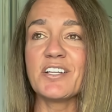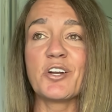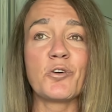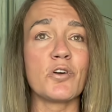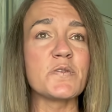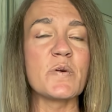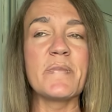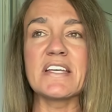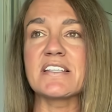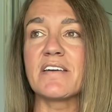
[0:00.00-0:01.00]
Girls would
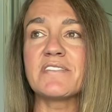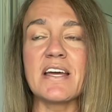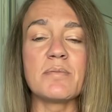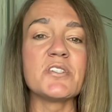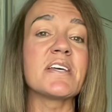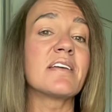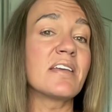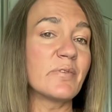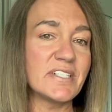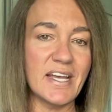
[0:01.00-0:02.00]
make stuffed animals, he
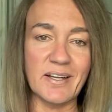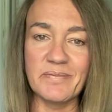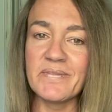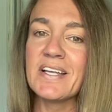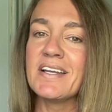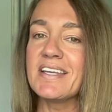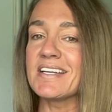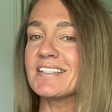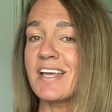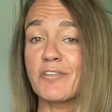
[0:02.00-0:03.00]
would take them. He
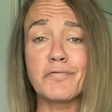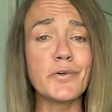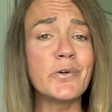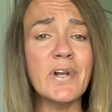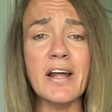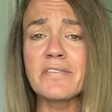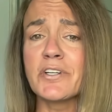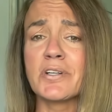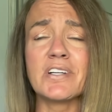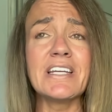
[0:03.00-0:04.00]
could take food out of
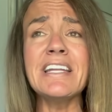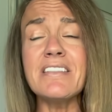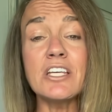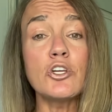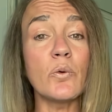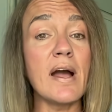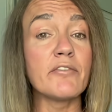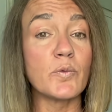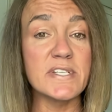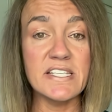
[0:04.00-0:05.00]
anything you don't have a
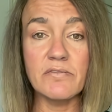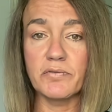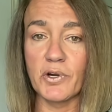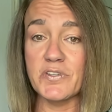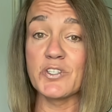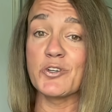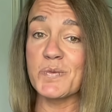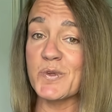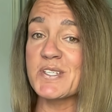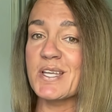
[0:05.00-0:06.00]
receipt for. So you're
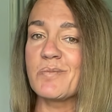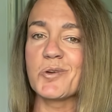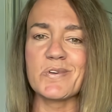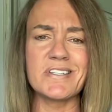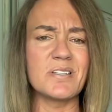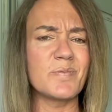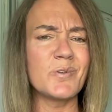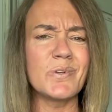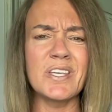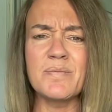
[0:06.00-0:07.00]
supposed to keep your receipts, but
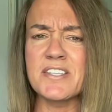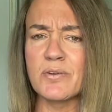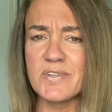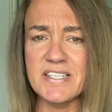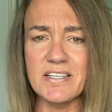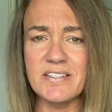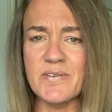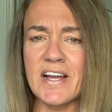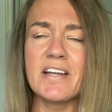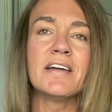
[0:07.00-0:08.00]
who keeps their receipts,
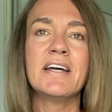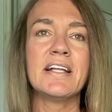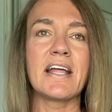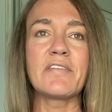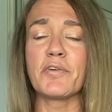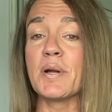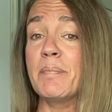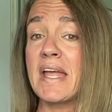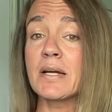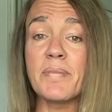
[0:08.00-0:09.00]
right? Like for a
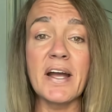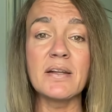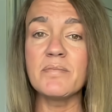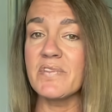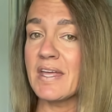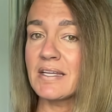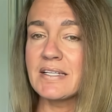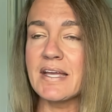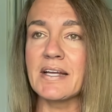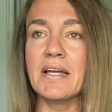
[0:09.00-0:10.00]
makeup item, they can
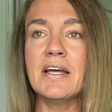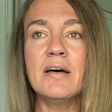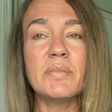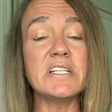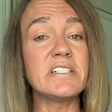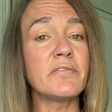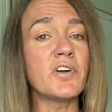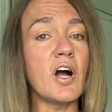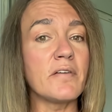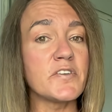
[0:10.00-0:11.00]
take it. But
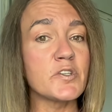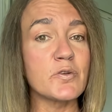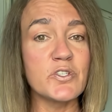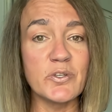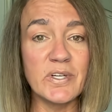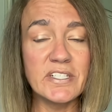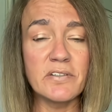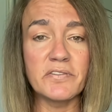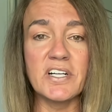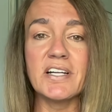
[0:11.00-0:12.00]
different officers do it
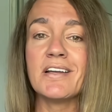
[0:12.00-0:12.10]
different.